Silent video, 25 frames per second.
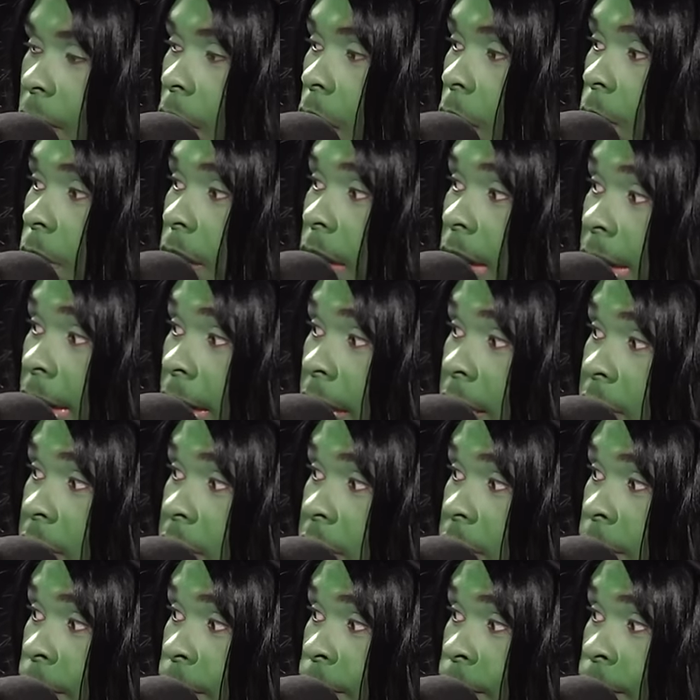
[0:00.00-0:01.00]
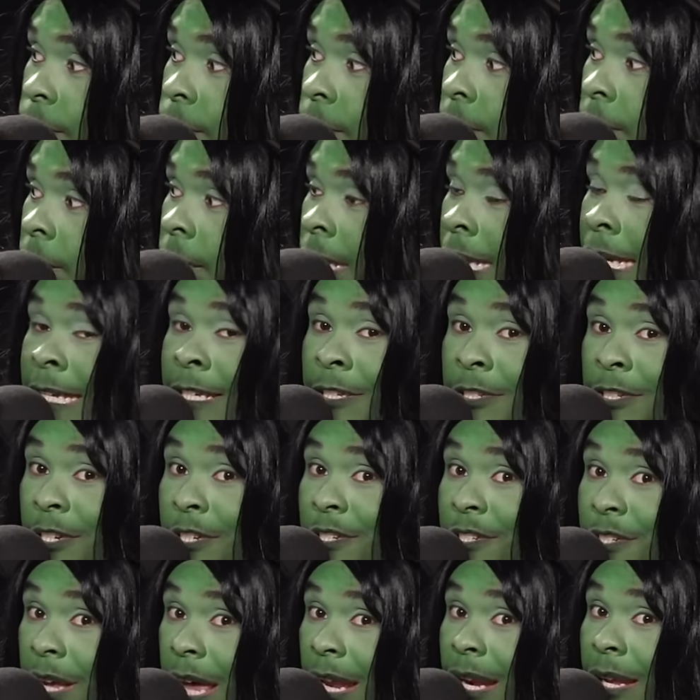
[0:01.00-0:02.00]
Oh, eggs. I've been drinking eggs. He
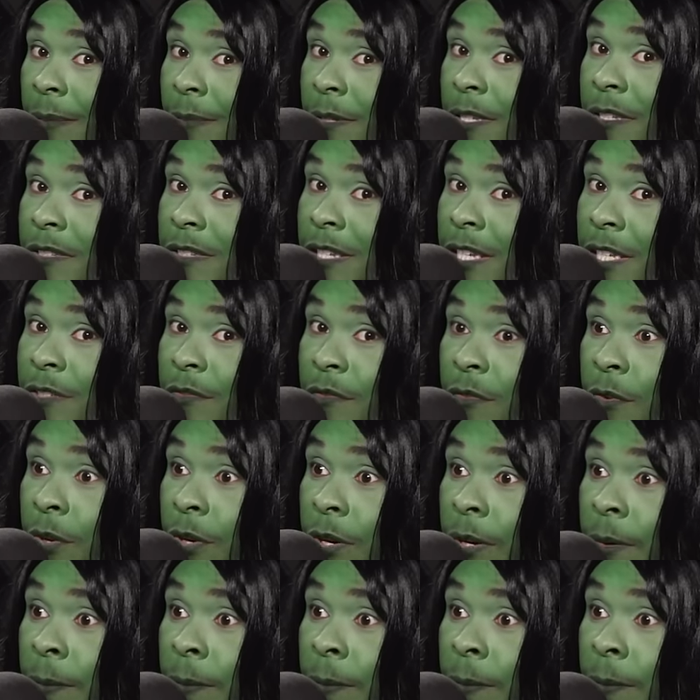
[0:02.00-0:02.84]
just shot up is to six four, four.